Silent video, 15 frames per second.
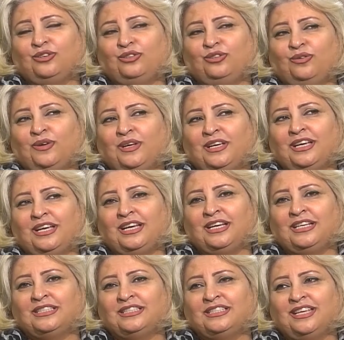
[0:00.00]
doing
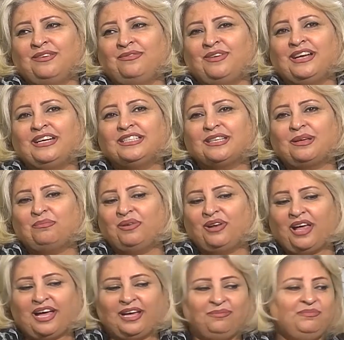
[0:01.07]
is very
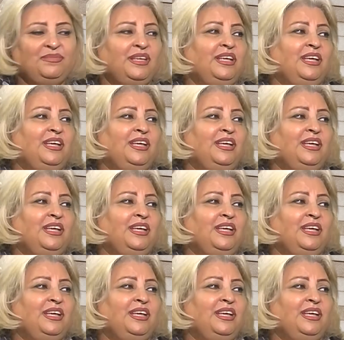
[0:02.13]
sublime.